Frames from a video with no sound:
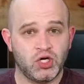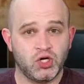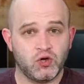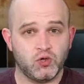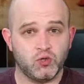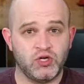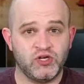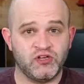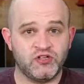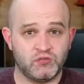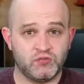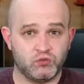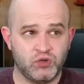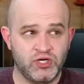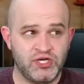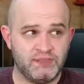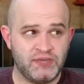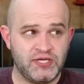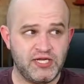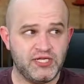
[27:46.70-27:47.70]

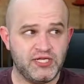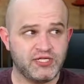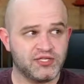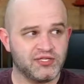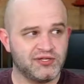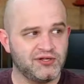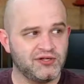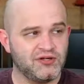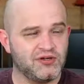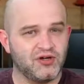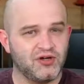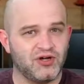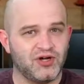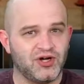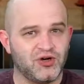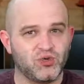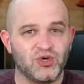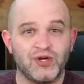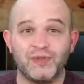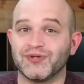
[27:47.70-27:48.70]
repeat,
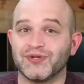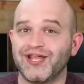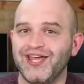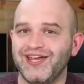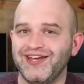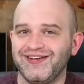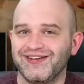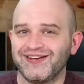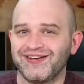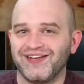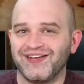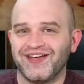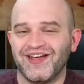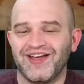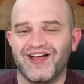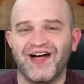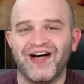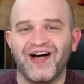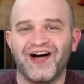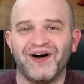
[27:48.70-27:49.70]
on replay,
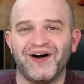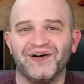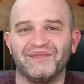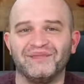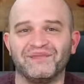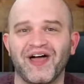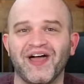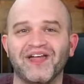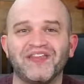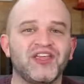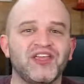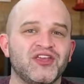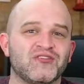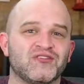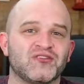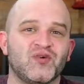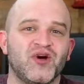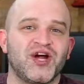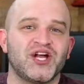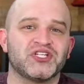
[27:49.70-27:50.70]
I thank you
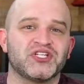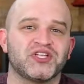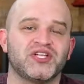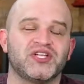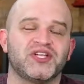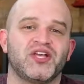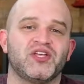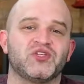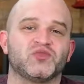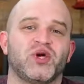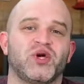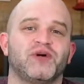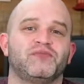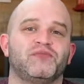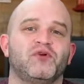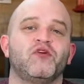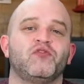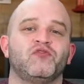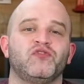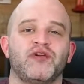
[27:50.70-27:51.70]
for watching it as well.
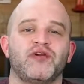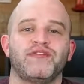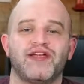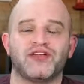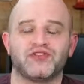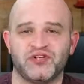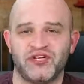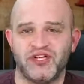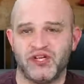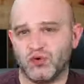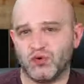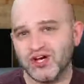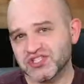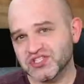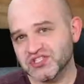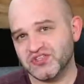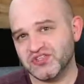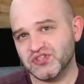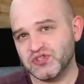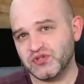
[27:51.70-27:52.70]
Hopefully I've answered any
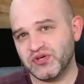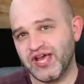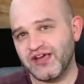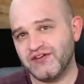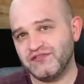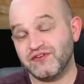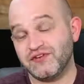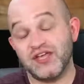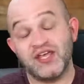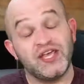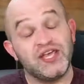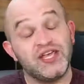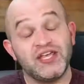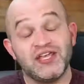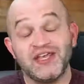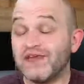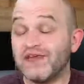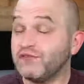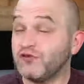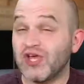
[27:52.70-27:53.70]
questions that you have.
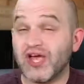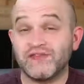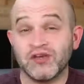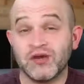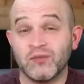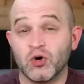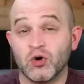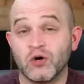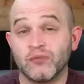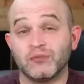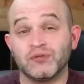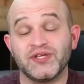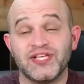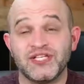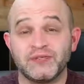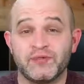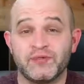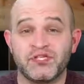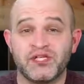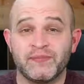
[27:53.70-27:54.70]
If you have any more, please
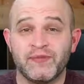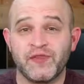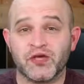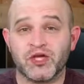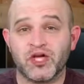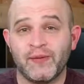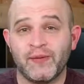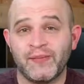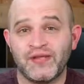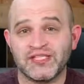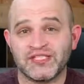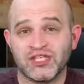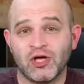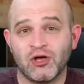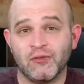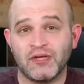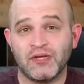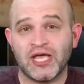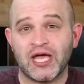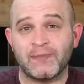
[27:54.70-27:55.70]
put them in the comments. I'll
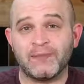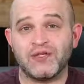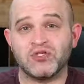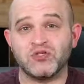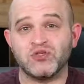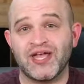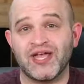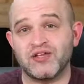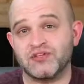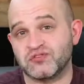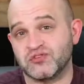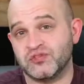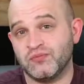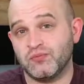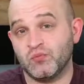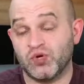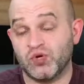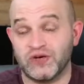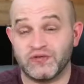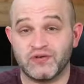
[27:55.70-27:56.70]
be happy to answer them
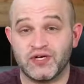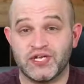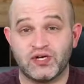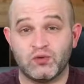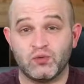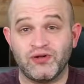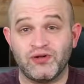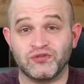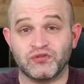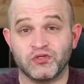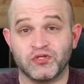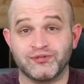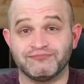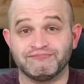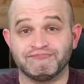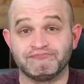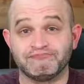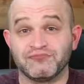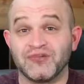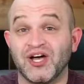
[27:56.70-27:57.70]
whenever I get around to it.
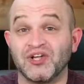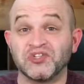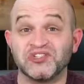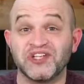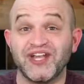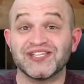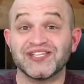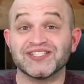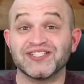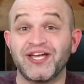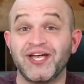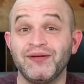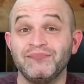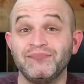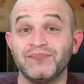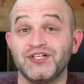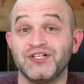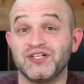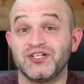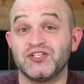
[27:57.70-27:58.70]
Until next time,
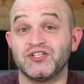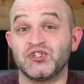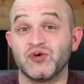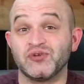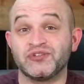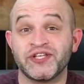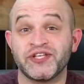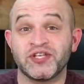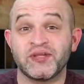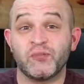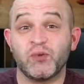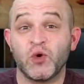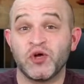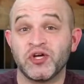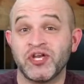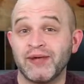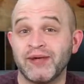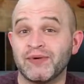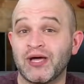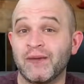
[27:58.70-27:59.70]
don't take the board
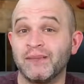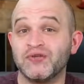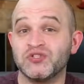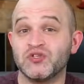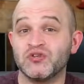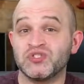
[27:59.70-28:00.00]
game hobby too